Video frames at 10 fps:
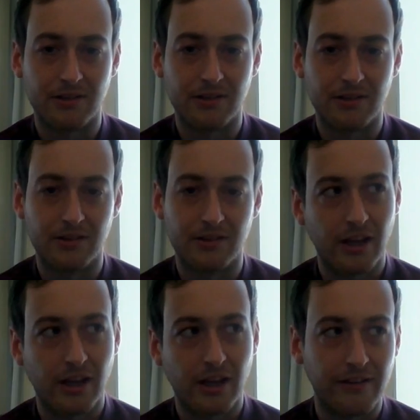and
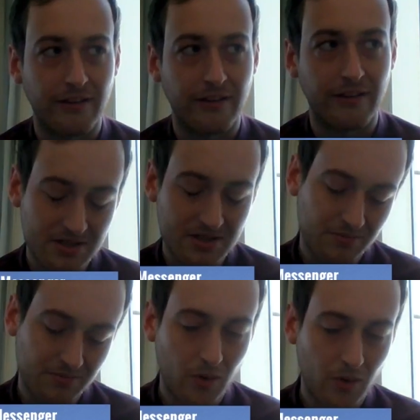they've been
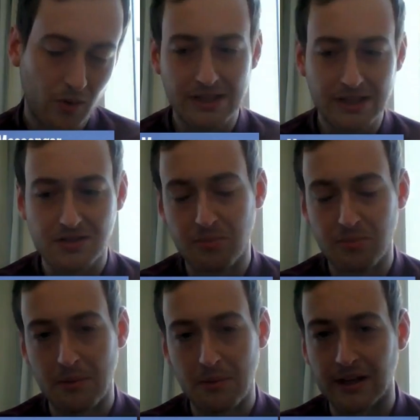quietly sort of
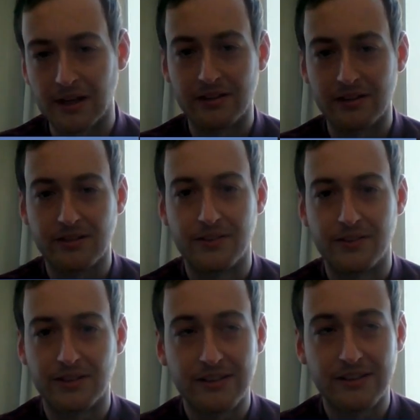bubbling under the surface,
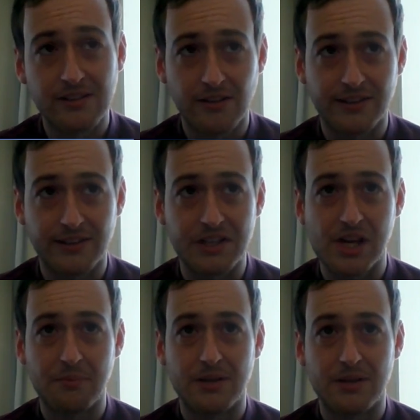and they're deservedly
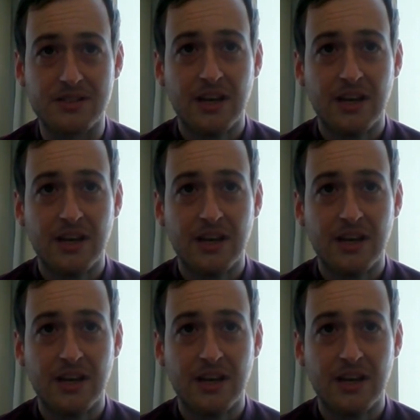champions.